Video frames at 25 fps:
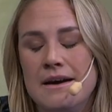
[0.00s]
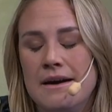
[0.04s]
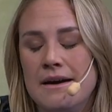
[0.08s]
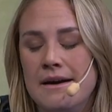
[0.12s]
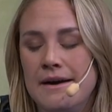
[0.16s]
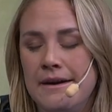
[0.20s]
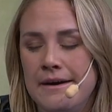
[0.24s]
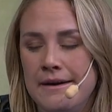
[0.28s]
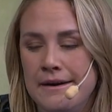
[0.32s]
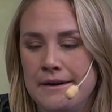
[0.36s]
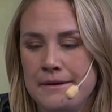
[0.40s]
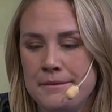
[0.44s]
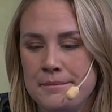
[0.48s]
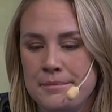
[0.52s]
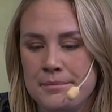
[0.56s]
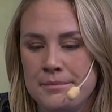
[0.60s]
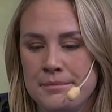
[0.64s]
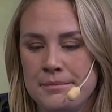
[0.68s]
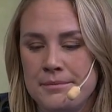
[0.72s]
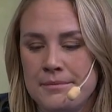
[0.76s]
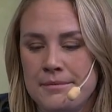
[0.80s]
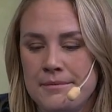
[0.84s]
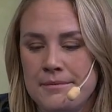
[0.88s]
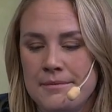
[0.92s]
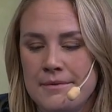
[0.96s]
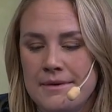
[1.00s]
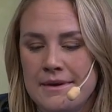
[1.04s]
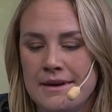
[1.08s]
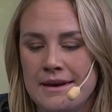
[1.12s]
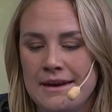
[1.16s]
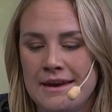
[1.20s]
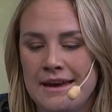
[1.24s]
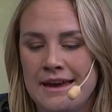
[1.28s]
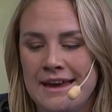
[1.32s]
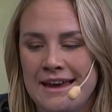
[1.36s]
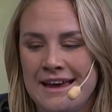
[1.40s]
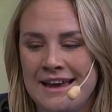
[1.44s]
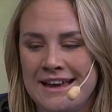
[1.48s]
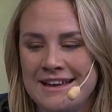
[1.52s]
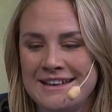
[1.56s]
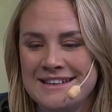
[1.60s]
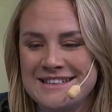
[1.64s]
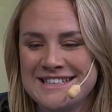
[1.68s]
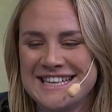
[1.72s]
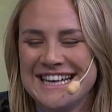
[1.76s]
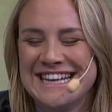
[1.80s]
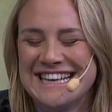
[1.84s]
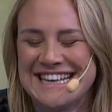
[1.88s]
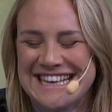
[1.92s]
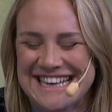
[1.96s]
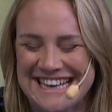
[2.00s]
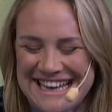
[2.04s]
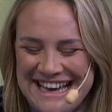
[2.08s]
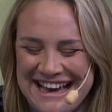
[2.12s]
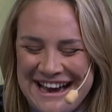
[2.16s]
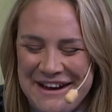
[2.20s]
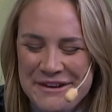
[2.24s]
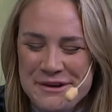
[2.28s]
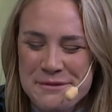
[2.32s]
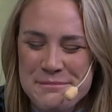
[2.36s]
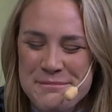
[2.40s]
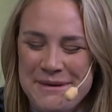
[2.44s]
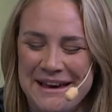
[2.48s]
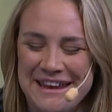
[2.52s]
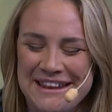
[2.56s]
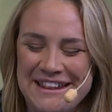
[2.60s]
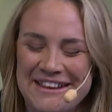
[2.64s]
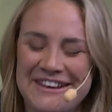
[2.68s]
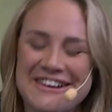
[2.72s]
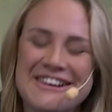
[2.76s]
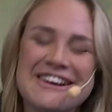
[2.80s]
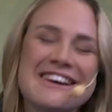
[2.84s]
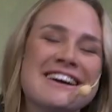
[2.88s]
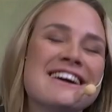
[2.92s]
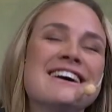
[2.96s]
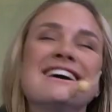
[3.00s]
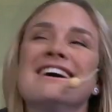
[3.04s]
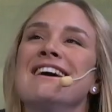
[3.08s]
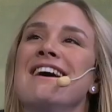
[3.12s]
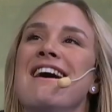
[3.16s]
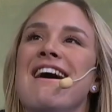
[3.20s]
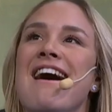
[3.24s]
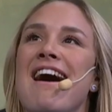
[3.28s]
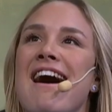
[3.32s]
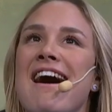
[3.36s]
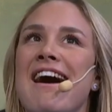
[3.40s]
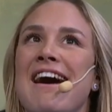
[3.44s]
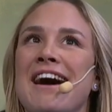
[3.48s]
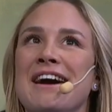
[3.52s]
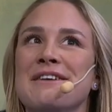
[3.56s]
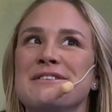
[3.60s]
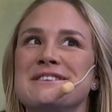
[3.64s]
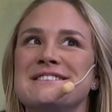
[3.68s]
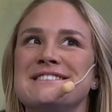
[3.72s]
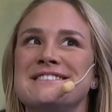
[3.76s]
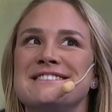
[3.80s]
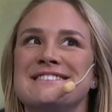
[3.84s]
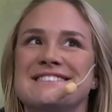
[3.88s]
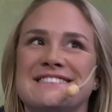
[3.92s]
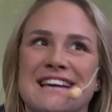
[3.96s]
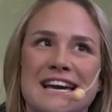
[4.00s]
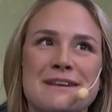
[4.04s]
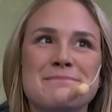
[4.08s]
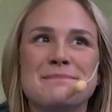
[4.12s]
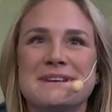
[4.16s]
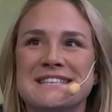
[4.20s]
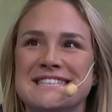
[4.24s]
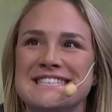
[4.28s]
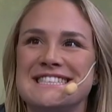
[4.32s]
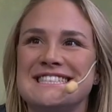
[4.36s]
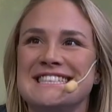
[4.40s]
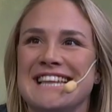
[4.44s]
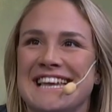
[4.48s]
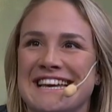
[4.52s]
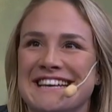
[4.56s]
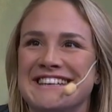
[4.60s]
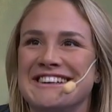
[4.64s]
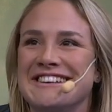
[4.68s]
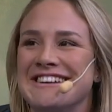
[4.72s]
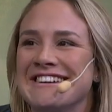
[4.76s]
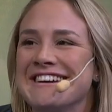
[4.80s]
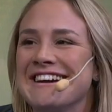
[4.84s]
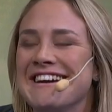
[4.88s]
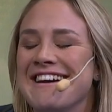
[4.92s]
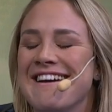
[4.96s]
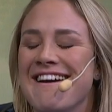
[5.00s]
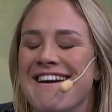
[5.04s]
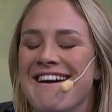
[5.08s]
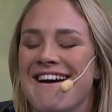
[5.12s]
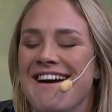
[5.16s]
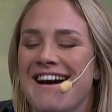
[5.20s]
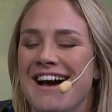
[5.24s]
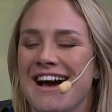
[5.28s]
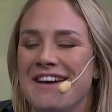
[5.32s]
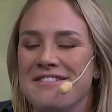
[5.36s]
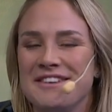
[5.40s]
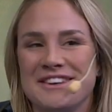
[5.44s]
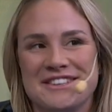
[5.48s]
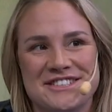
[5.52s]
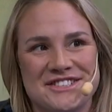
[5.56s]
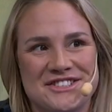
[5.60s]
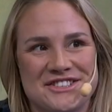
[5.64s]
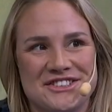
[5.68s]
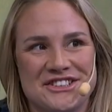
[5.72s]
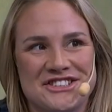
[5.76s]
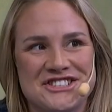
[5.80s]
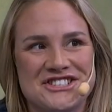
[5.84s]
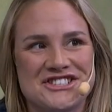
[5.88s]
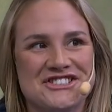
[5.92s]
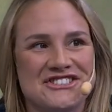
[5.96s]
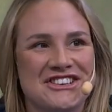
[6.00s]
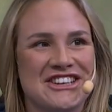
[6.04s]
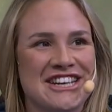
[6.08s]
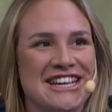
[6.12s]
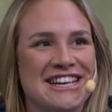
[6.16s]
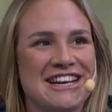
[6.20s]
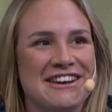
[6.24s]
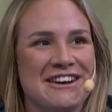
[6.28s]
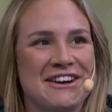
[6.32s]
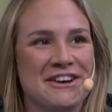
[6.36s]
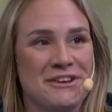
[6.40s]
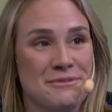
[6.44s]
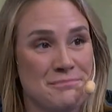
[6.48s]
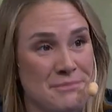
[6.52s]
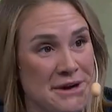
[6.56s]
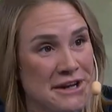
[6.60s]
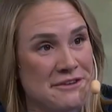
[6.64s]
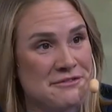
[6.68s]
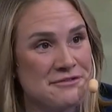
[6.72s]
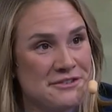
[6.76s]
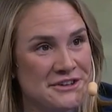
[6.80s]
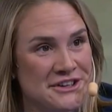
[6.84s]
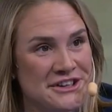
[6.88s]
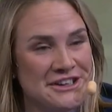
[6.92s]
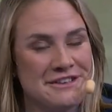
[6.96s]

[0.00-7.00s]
Um, and out of bad luck, uh, I was 10 months later having a surgery on my foot.